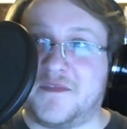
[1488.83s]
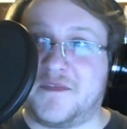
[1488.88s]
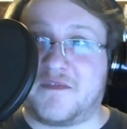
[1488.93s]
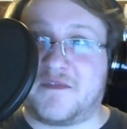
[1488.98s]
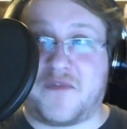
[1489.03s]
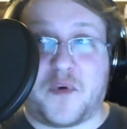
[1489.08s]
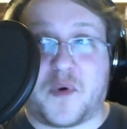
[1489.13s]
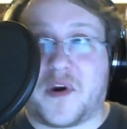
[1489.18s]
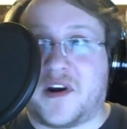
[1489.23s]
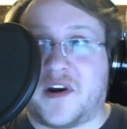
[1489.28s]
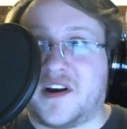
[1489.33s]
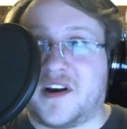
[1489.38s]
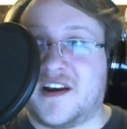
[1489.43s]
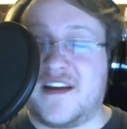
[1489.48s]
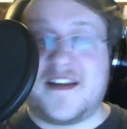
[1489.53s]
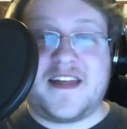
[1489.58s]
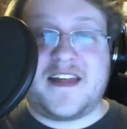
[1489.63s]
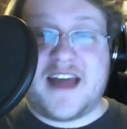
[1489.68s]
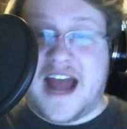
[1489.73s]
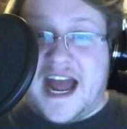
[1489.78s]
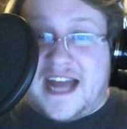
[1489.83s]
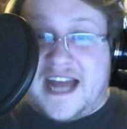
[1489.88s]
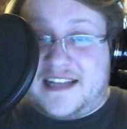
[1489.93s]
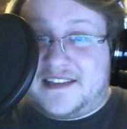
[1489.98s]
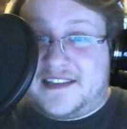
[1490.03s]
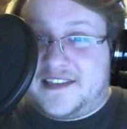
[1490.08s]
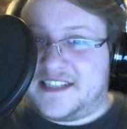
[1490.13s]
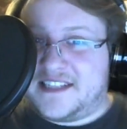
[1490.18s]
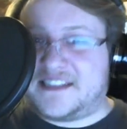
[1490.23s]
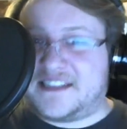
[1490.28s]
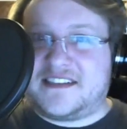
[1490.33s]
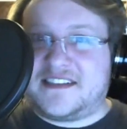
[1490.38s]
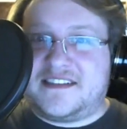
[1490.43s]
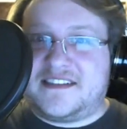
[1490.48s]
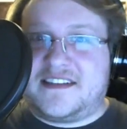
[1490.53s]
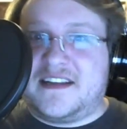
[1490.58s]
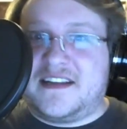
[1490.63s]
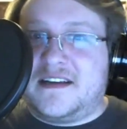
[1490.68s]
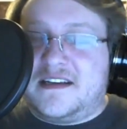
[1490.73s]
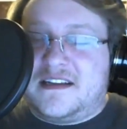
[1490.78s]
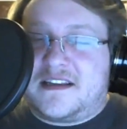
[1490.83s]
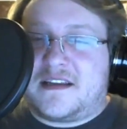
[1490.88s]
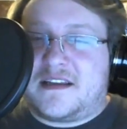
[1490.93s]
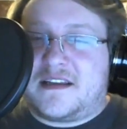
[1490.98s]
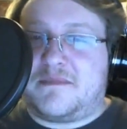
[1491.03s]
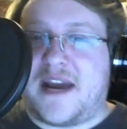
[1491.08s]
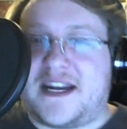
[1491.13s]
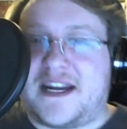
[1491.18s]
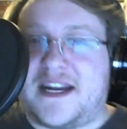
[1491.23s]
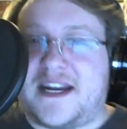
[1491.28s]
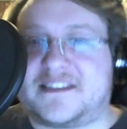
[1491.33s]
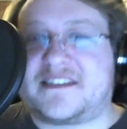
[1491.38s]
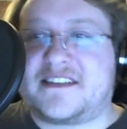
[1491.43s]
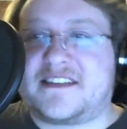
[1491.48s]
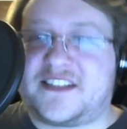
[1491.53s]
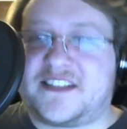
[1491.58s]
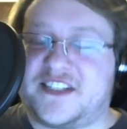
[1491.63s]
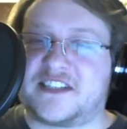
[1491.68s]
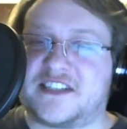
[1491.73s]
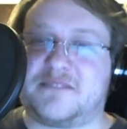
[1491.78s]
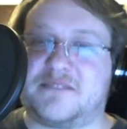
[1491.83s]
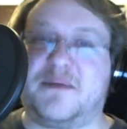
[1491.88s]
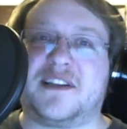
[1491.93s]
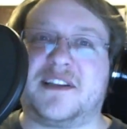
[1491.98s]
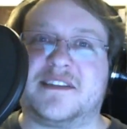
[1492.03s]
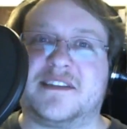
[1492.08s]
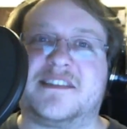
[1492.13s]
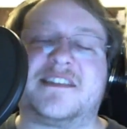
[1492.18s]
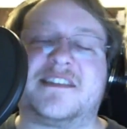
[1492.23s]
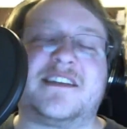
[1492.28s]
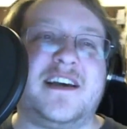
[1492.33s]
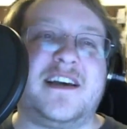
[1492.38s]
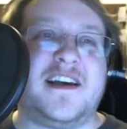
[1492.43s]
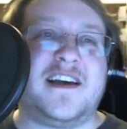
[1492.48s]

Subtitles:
for at least the past 6 months.